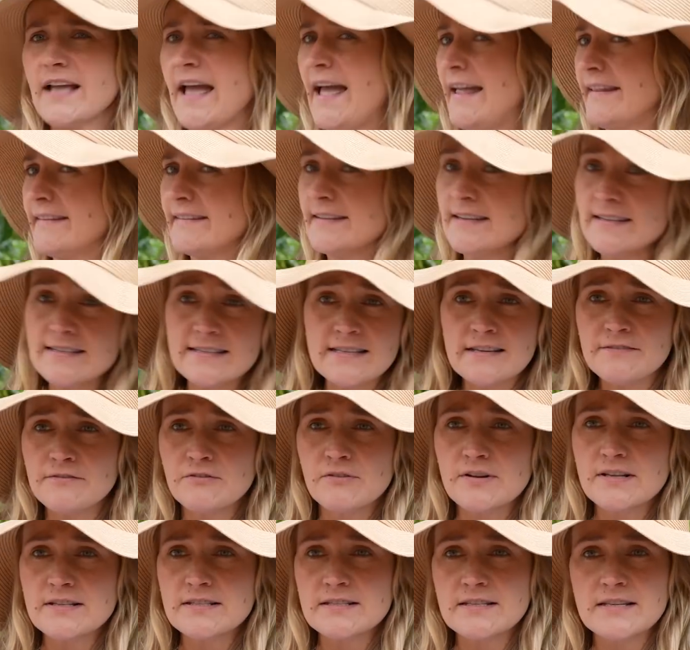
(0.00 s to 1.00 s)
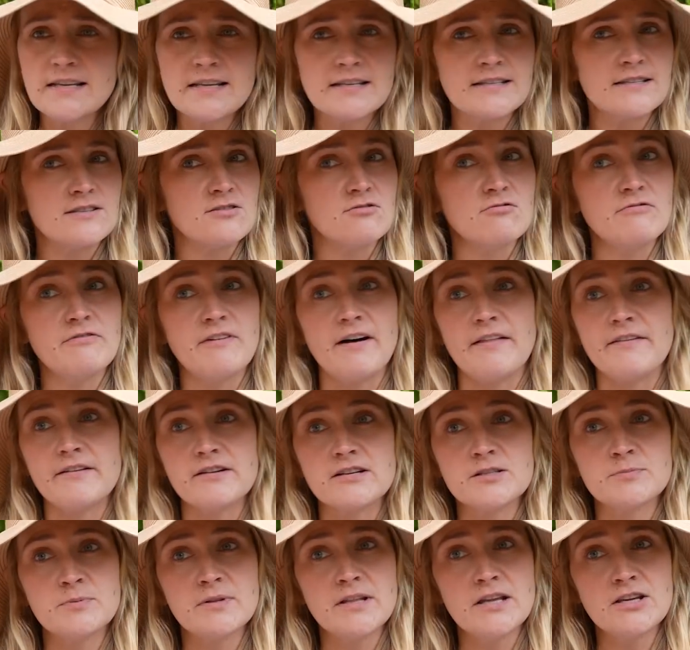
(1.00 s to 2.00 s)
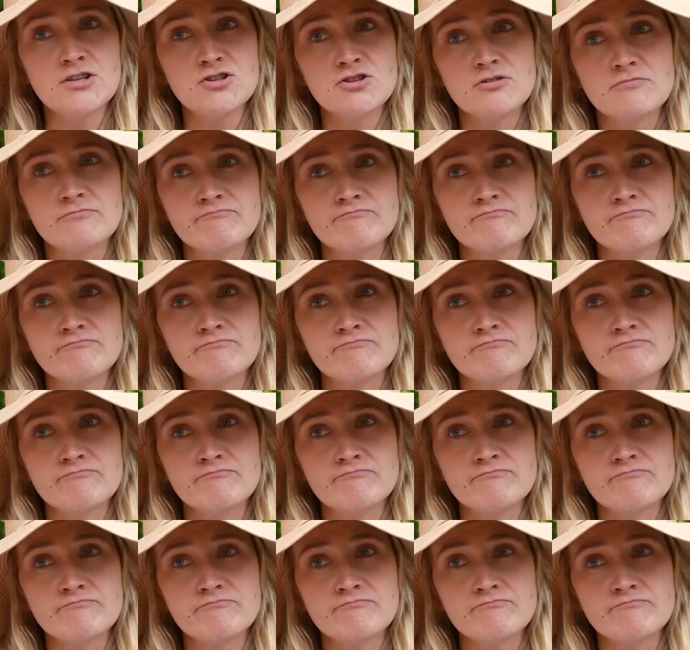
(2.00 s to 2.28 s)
and this difference needs no further explanation.